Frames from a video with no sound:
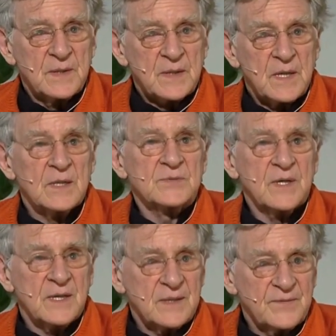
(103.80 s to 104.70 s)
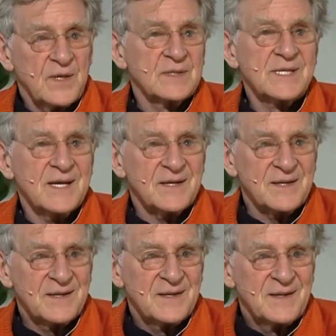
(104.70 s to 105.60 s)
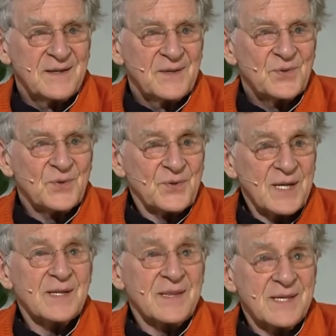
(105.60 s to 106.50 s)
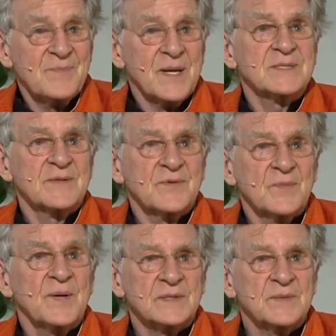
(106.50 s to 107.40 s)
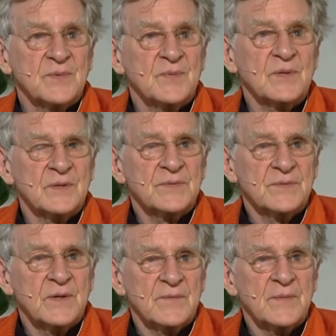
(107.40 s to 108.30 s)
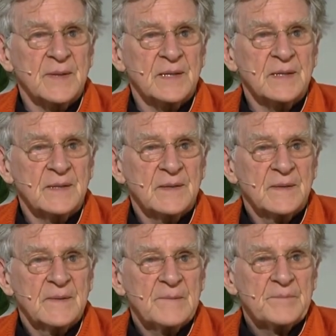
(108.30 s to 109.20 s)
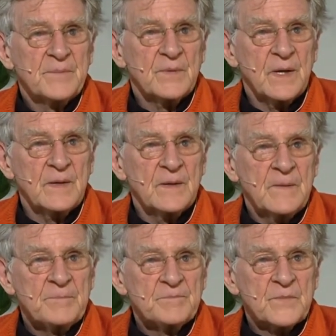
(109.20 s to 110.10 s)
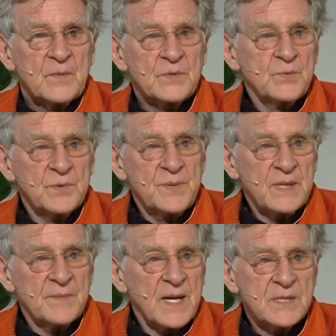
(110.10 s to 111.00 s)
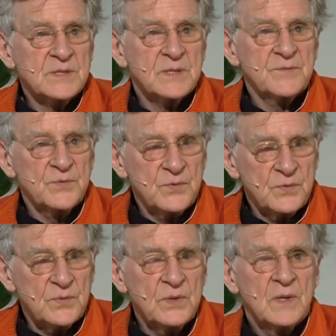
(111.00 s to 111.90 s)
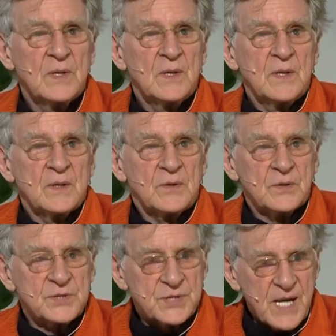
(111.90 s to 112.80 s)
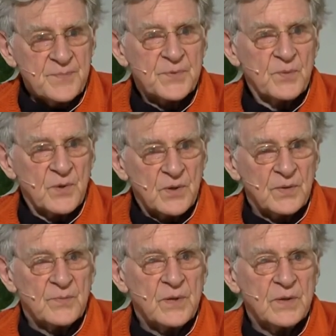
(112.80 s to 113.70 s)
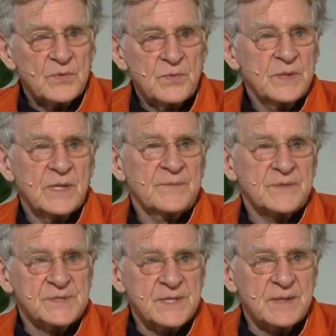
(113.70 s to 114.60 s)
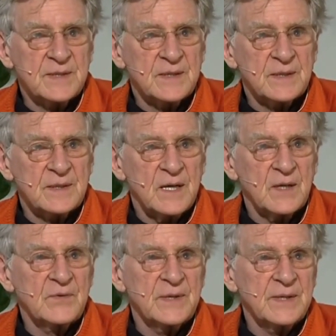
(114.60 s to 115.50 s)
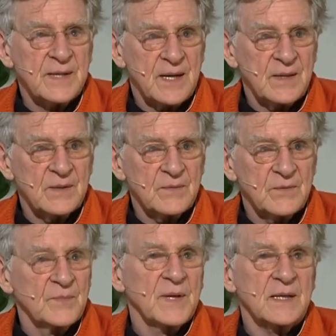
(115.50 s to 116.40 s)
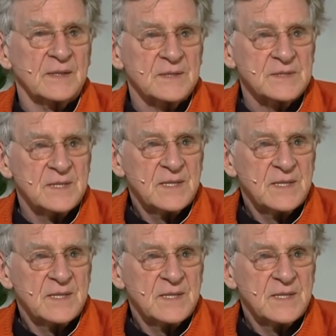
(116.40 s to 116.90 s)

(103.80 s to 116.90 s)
Contra Voltaire, you're creating the best of all possible worlds for everybody, right? Which would be, imagine if you could shape the world where you wouldn't have to sit in a concrete room like this,